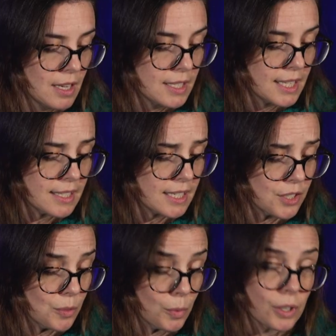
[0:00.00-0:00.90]

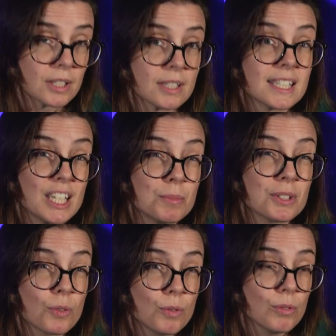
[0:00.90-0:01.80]
Sanitation workers keep us
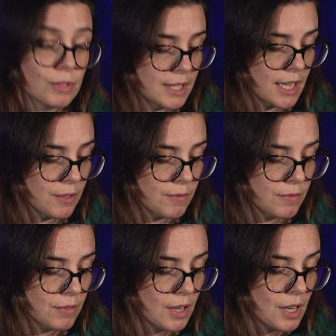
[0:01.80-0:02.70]
all safe.
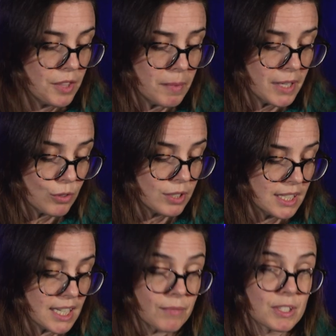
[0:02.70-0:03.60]
They might not
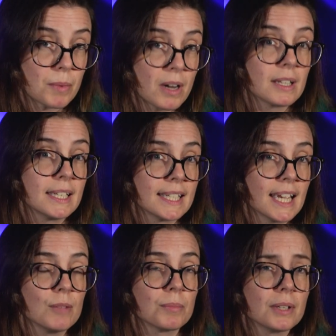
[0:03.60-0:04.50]
each have a sparkling
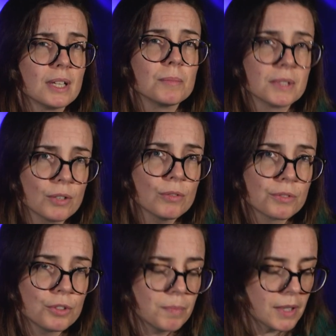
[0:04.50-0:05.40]
cape, but they're all
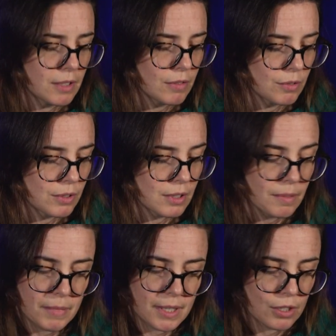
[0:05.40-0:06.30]
superheroes,
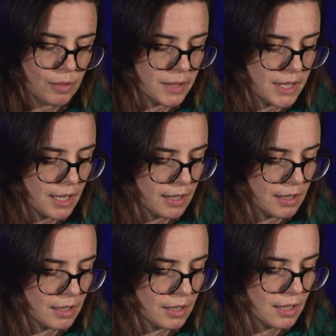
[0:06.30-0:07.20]
make no
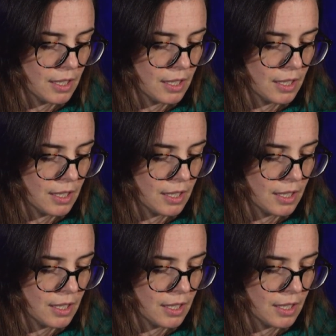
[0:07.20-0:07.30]
mistake.